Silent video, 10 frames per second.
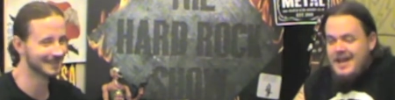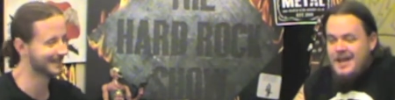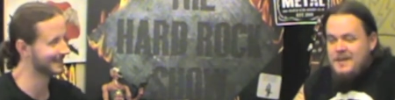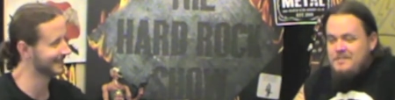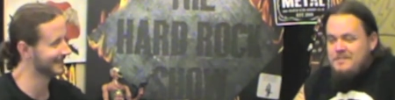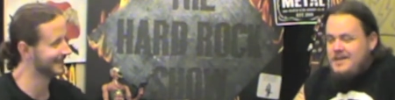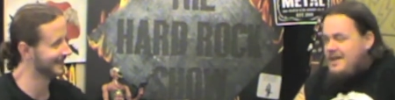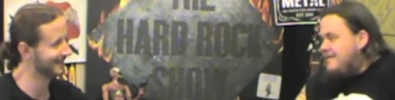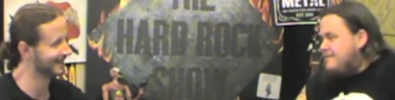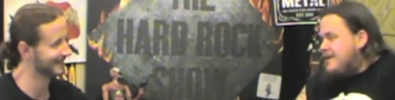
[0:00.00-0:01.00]
Speaker 1: um,
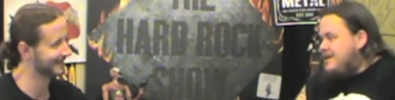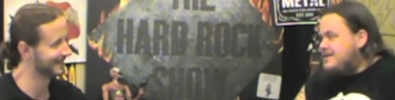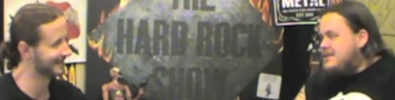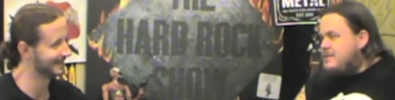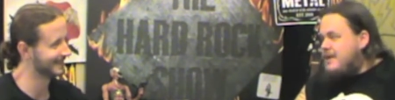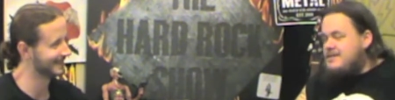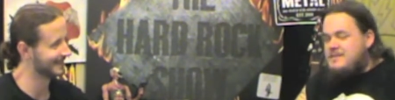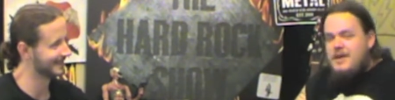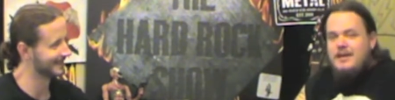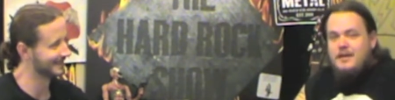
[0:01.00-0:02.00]
yeah, he is
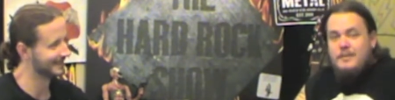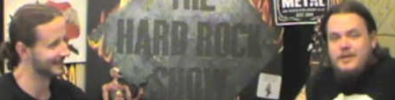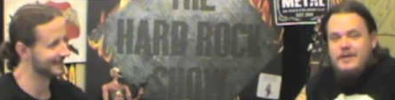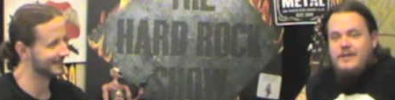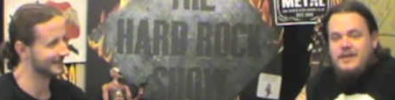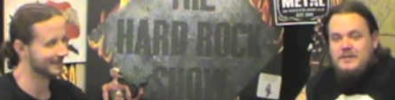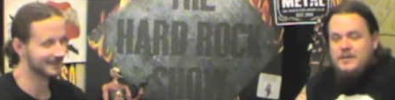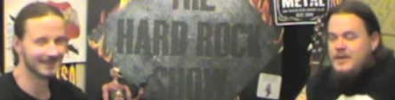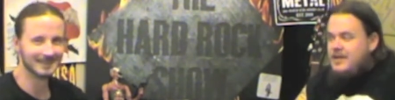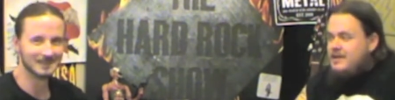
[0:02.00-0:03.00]
expected to make a complete
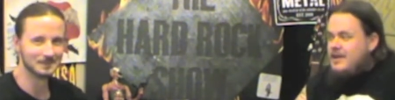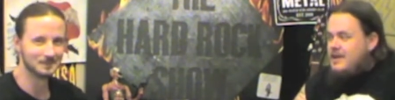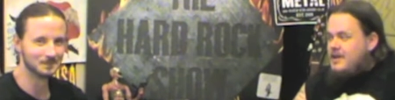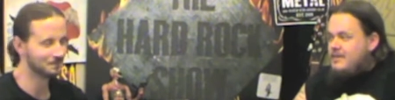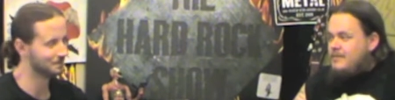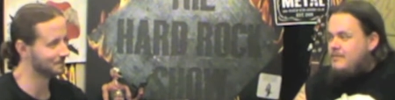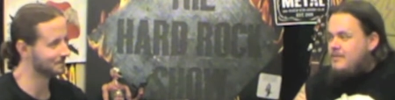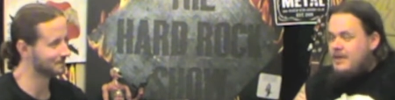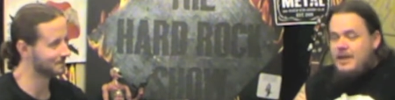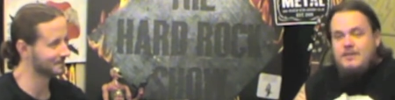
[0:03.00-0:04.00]
recovery. Yeah. And
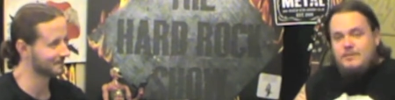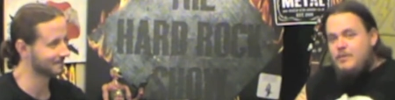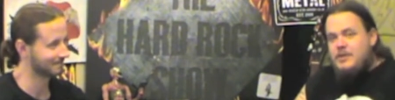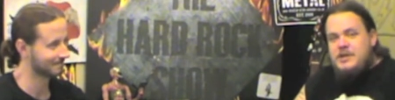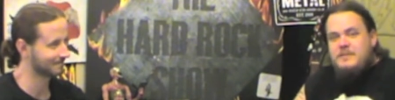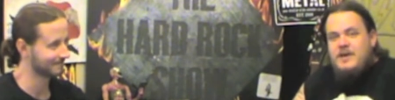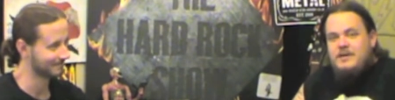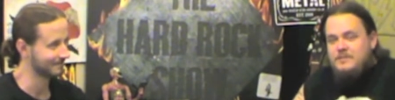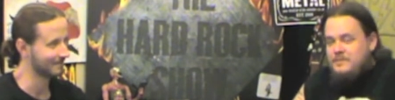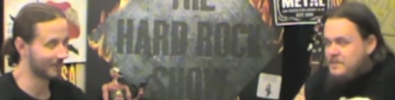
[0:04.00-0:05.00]
again, we wish him
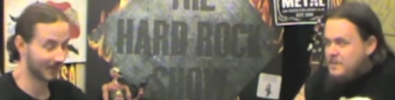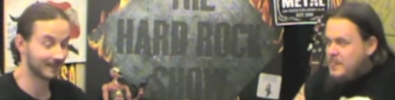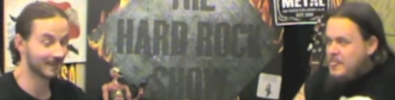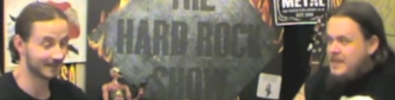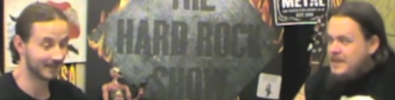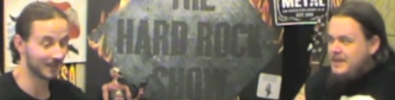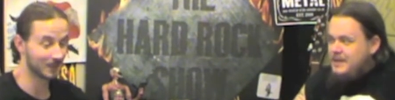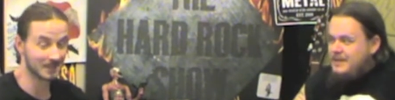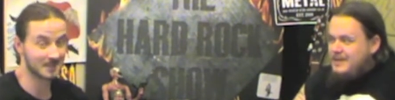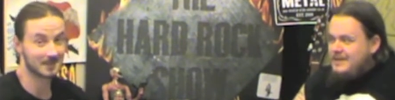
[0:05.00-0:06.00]
well. Yeah,
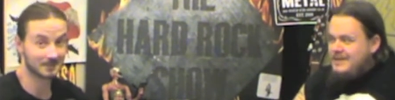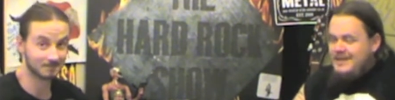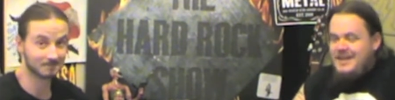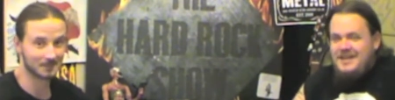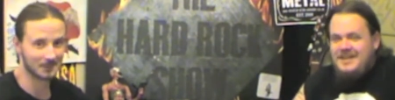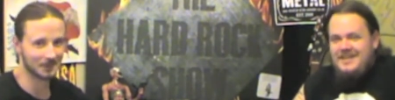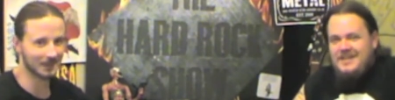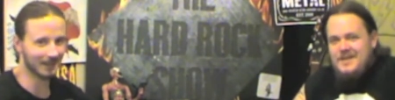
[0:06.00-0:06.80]
another one. So good